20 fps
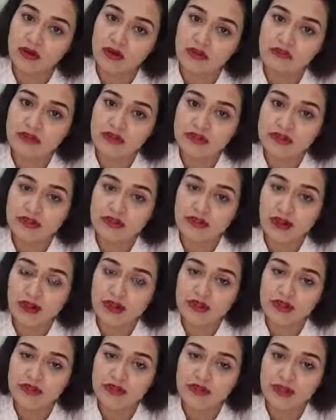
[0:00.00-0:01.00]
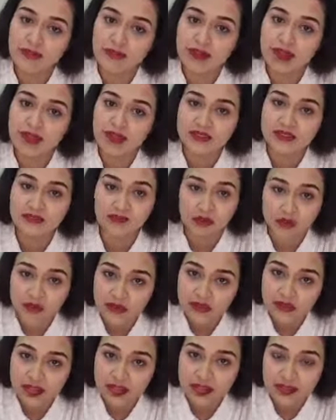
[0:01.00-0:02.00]
we call them as
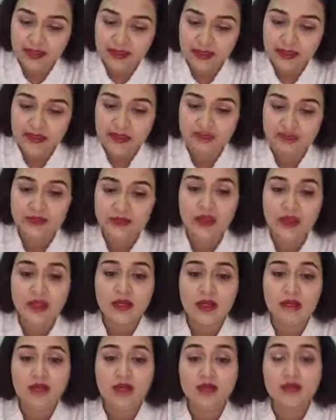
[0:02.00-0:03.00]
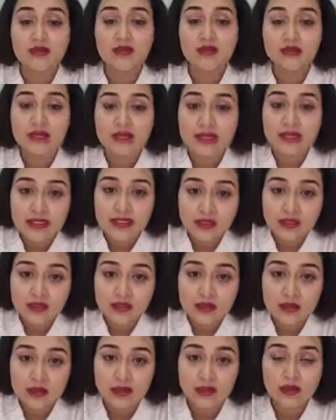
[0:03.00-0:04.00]
folliculitis. It could lead
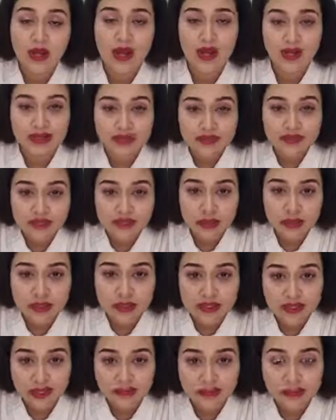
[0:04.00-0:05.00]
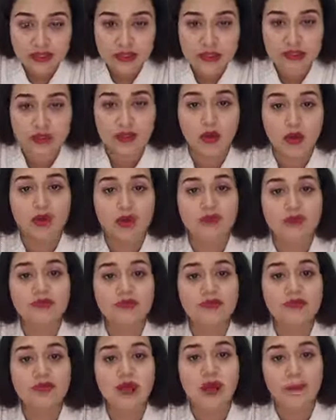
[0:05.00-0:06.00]
to acneiform eruptions on
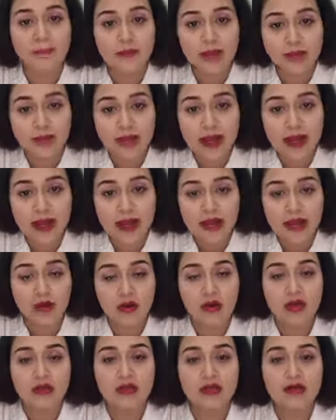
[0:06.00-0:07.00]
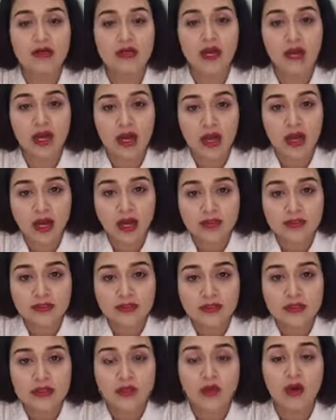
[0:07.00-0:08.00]
your upper back, on your
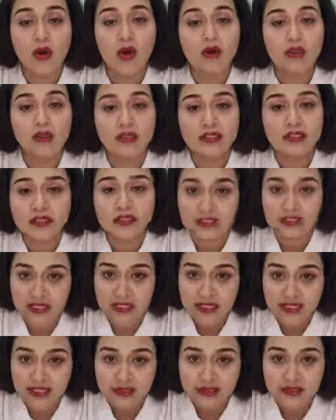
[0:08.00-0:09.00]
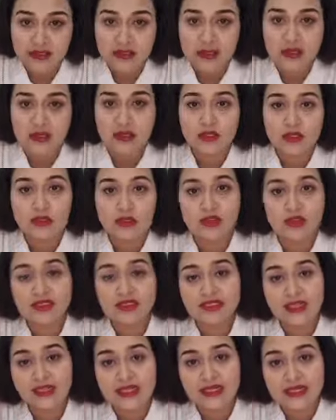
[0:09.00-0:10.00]
arms, on your chest. So
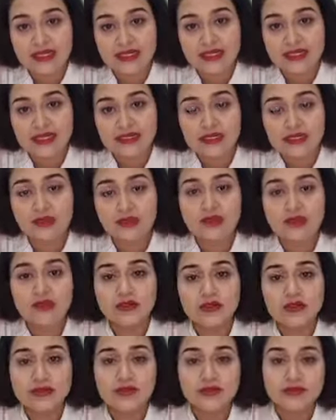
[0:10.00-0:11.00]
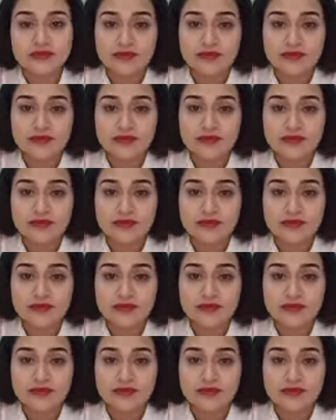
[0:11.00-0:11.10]
these are related to your